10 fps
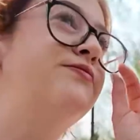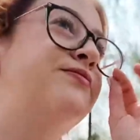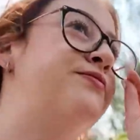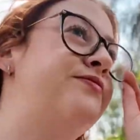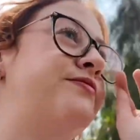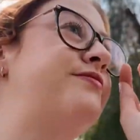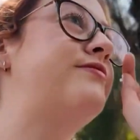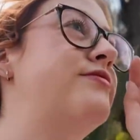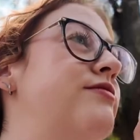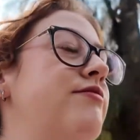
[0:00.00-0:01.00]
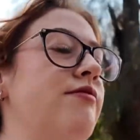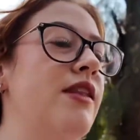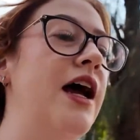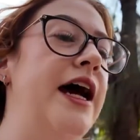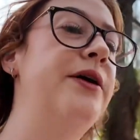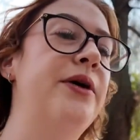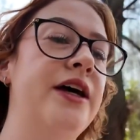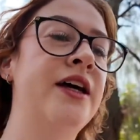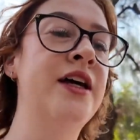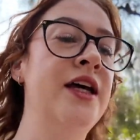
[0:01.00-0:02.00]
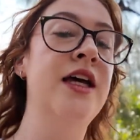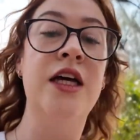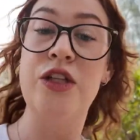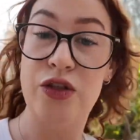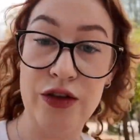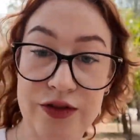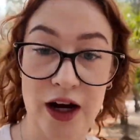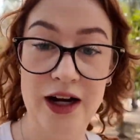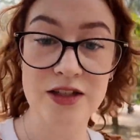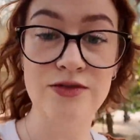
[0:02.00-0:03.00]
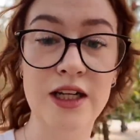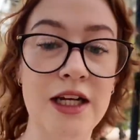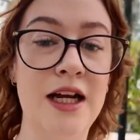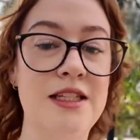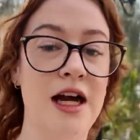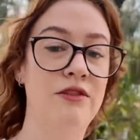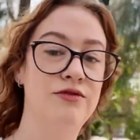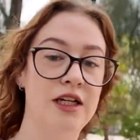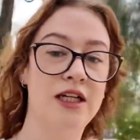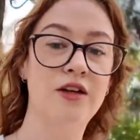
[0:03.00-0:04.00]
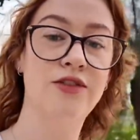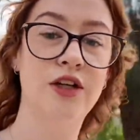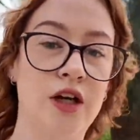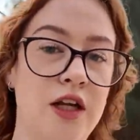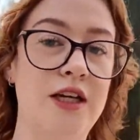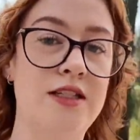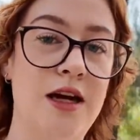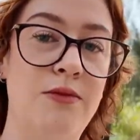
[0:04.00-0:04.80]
it's 35 degrees outside, will get hot. As I was going through the different lightings, I really liked how